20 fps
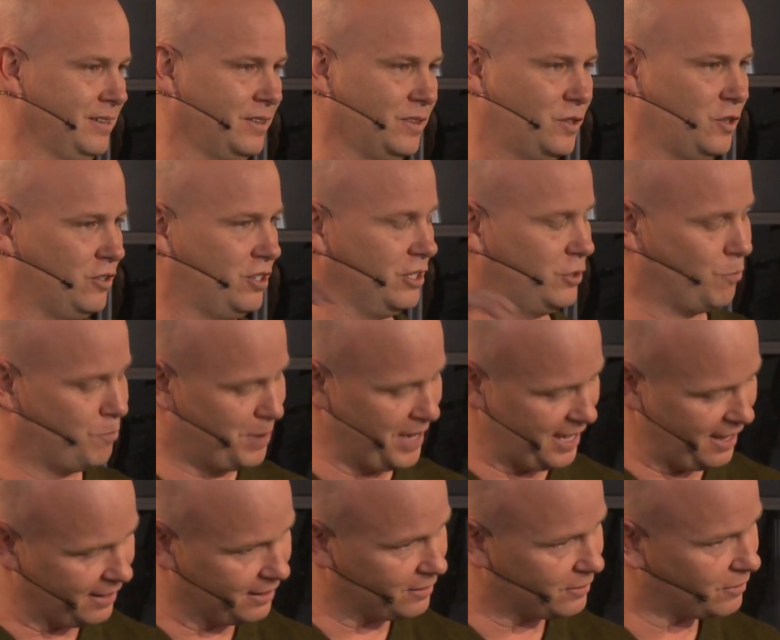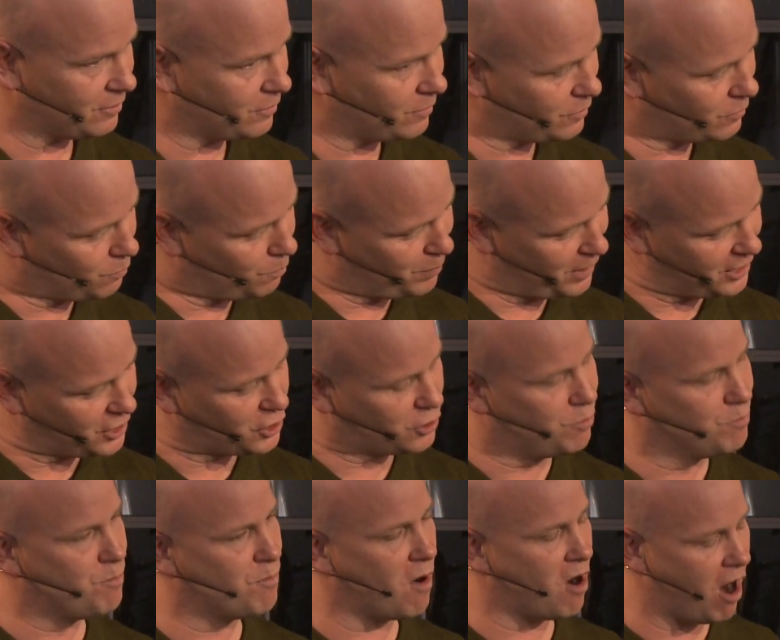So just be
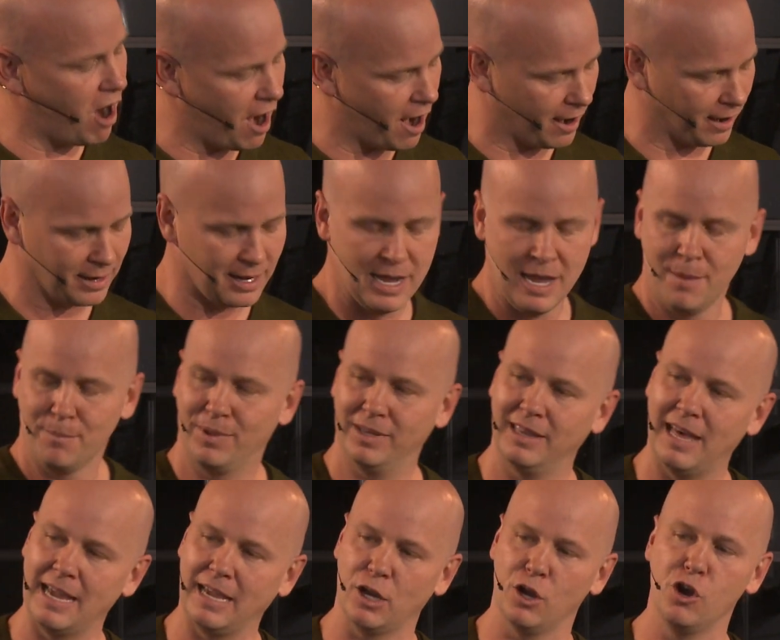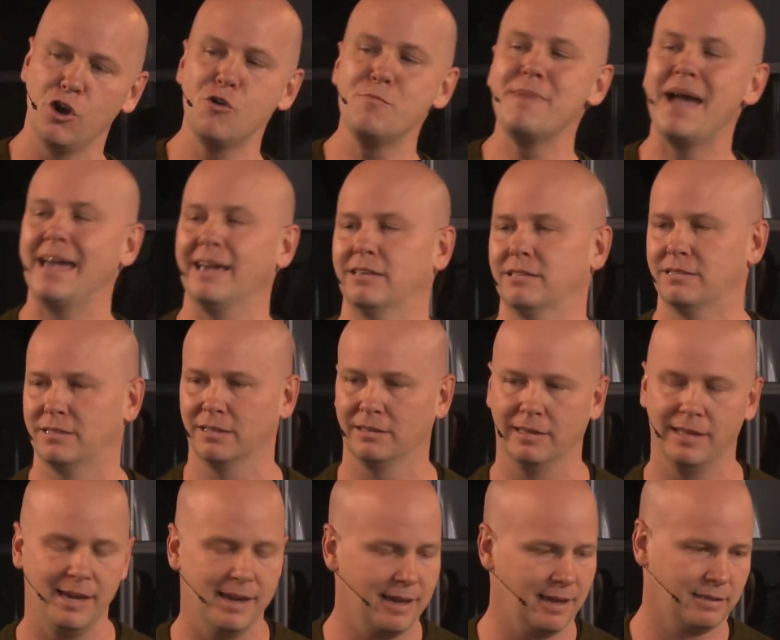smart. But who makes the
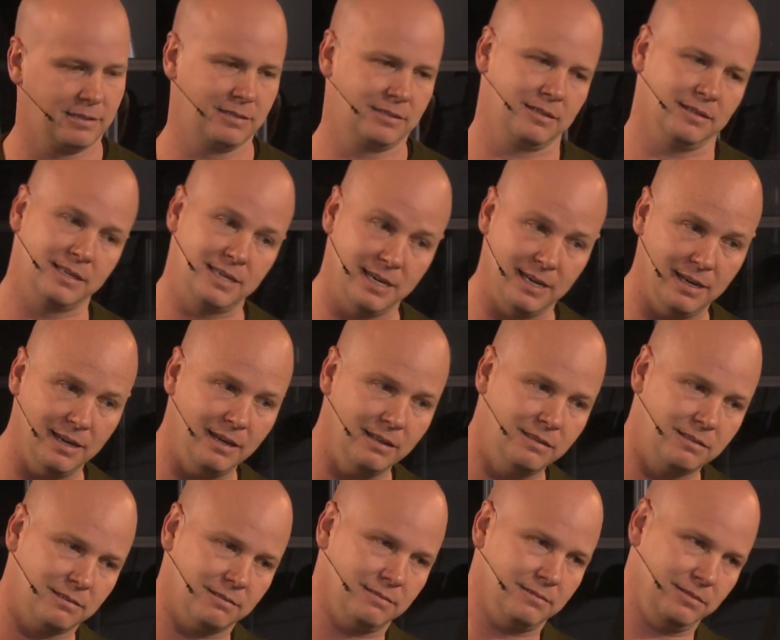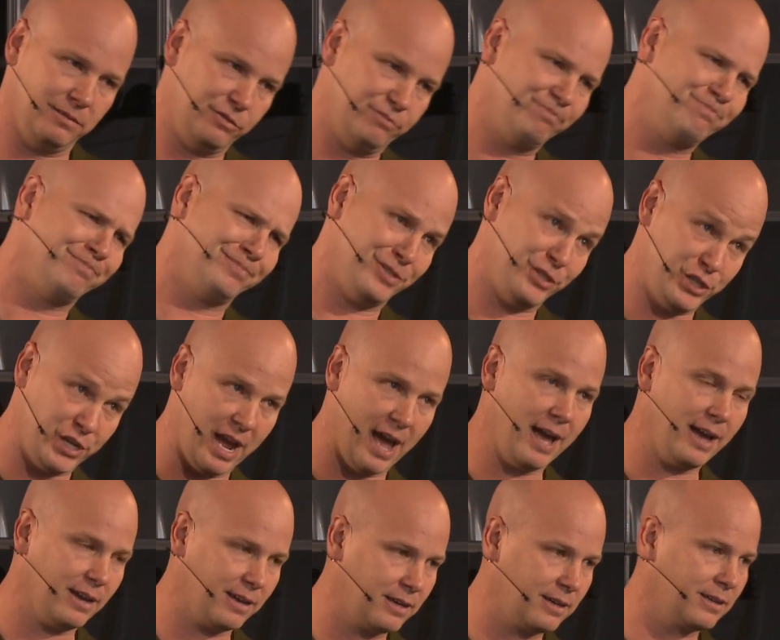list? Kids?
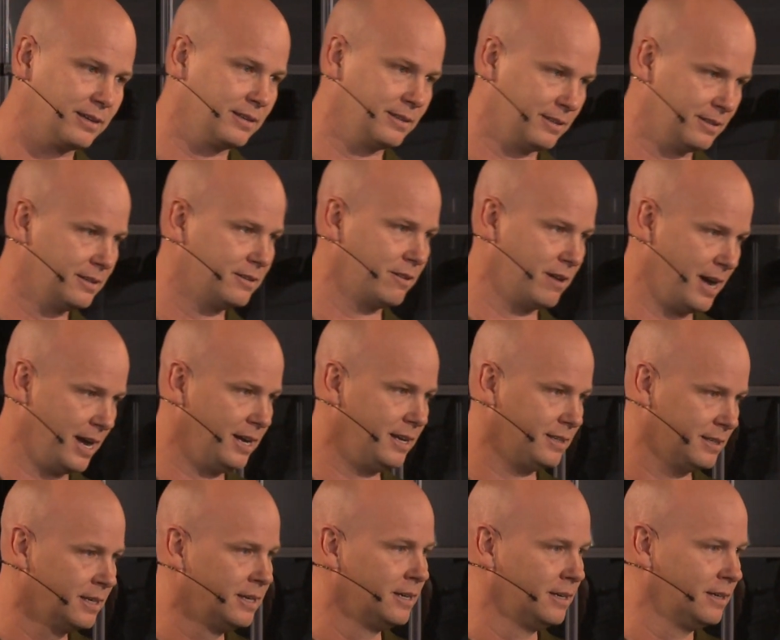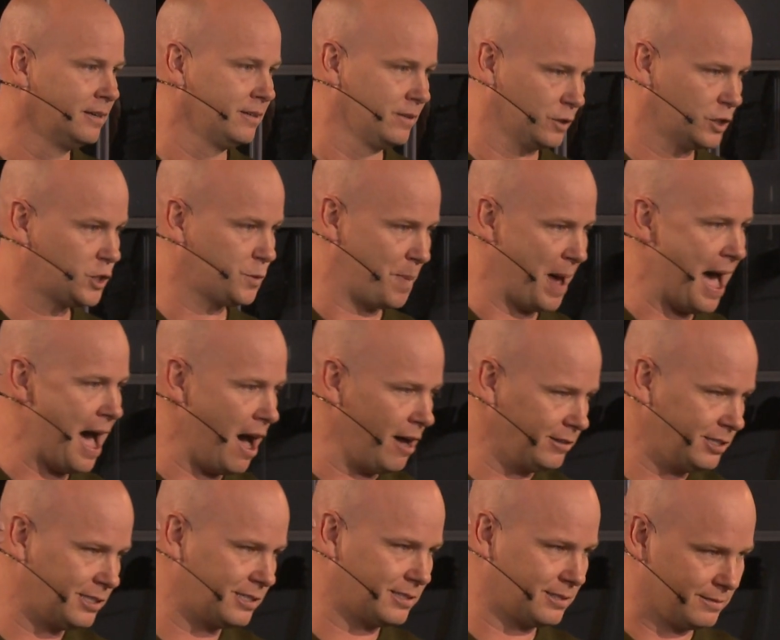Check, right?
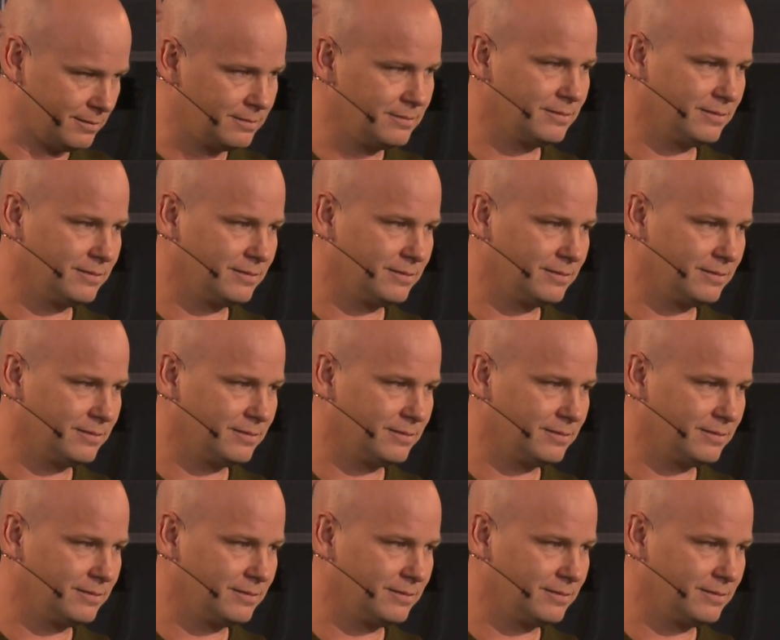Spouse?